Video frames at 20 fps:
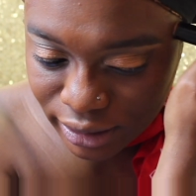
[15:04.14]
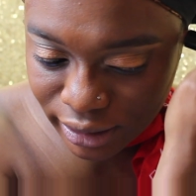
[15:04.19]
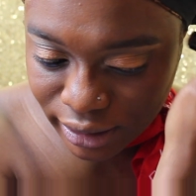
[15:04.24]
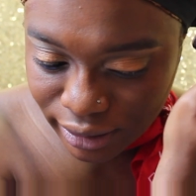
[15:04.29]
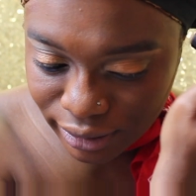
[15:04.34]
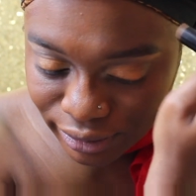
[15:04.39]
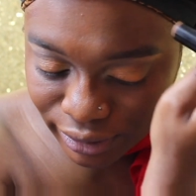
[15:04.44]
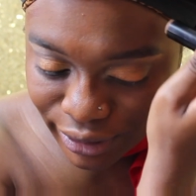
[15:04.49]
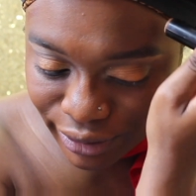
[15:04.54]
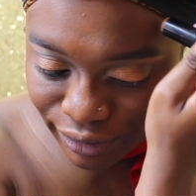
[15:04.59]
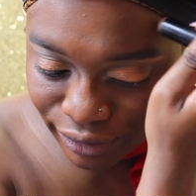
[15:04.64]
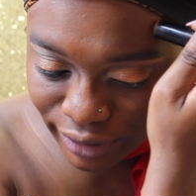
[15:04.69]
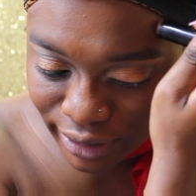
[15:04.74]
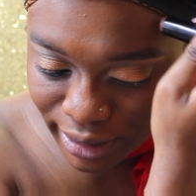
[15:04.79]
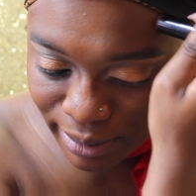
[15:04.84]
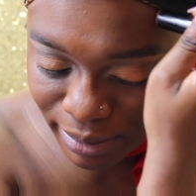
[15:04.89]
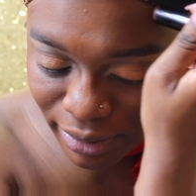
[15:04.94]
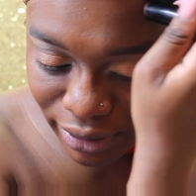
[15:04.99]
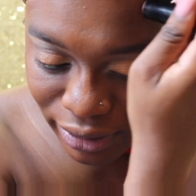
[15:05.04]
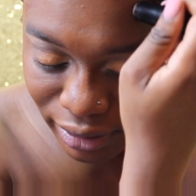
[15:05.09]
or were
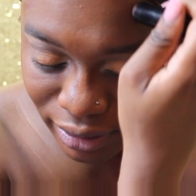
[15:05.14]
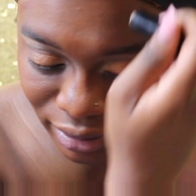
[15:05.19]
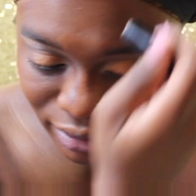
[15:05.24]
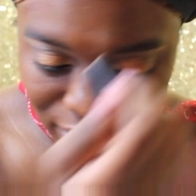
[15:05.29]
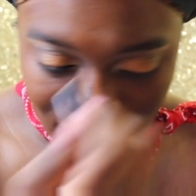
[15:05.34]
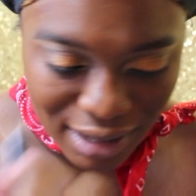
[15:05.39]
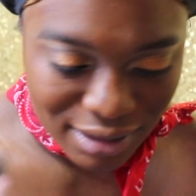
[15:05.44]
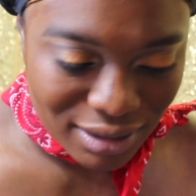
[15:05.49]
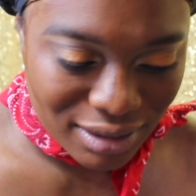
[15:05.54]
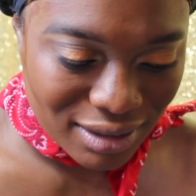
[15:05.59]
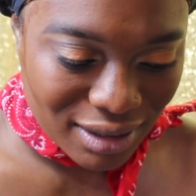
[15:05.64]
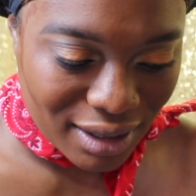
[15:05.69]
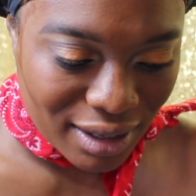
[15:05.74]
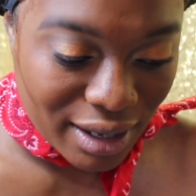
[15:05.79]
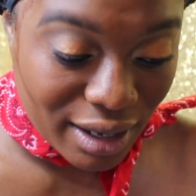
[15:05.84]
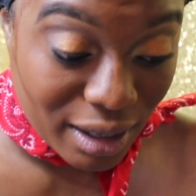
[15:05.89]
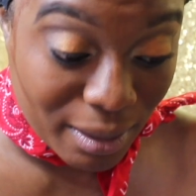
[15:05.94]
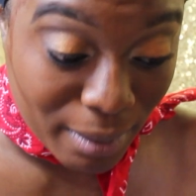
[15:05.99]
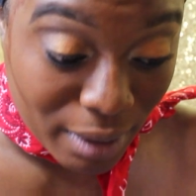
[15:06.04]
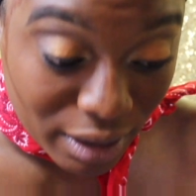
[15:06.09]
ripped, or I just didn't
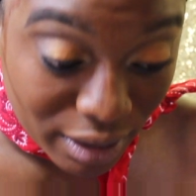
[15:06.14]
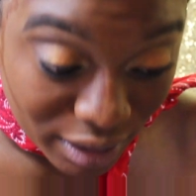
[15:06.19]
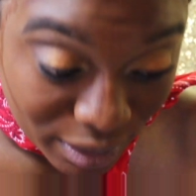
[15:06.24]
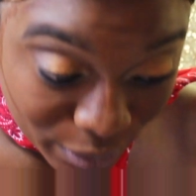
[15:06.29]
care about